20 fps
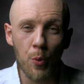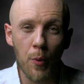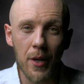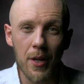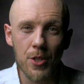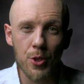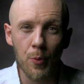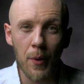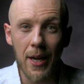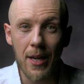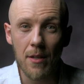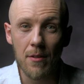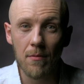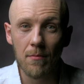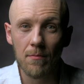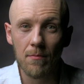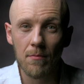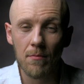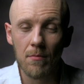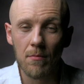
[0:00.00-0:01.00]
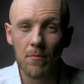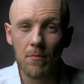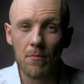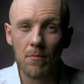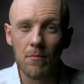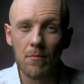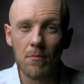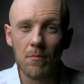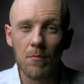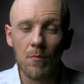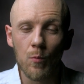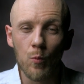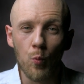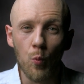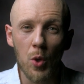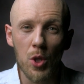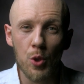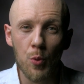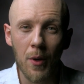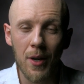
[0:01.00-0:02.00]
one is right?
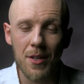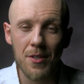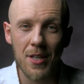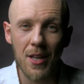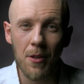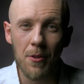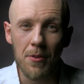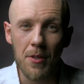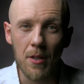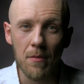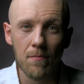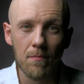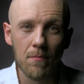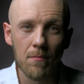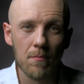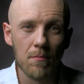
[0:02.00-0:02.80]
Which one is healthy?